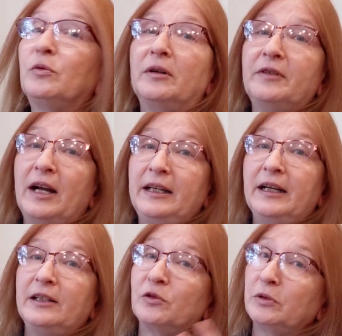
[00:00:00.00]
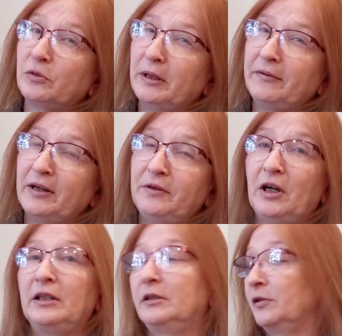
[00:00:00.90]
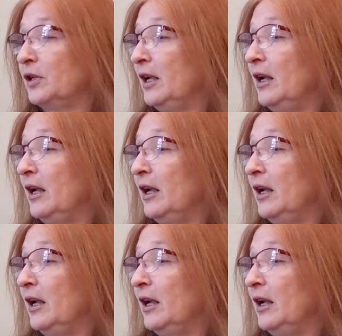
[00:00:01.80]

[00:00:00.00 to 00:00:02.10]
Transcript: $12.99, so we're at $25.